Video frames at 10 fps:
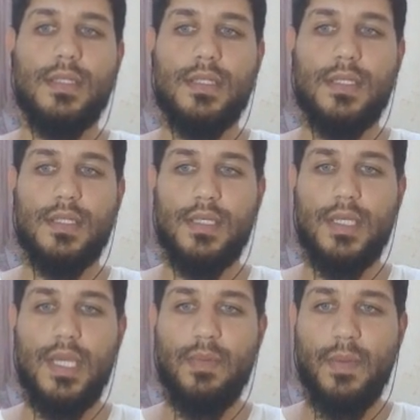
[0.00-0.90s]

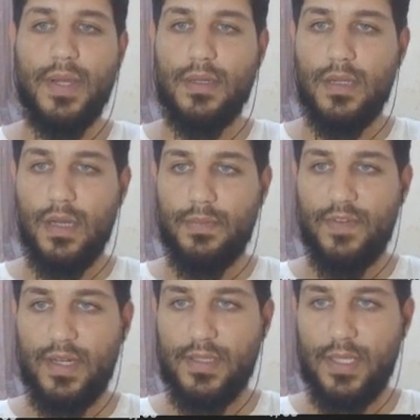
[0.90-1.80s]
schema
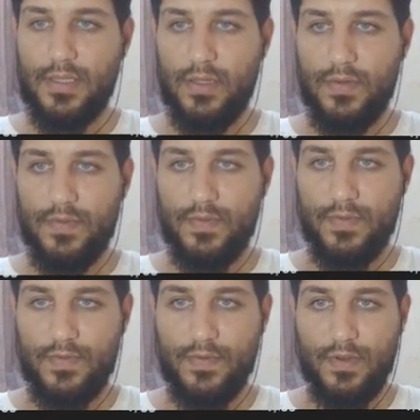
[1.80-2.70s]
markup validator
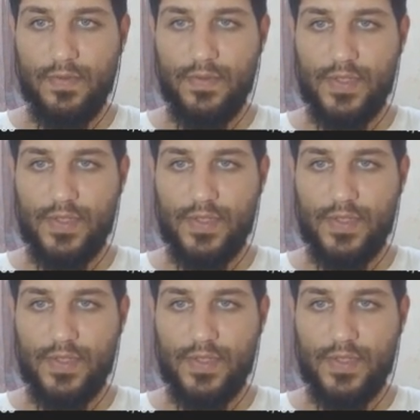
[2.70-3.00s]
of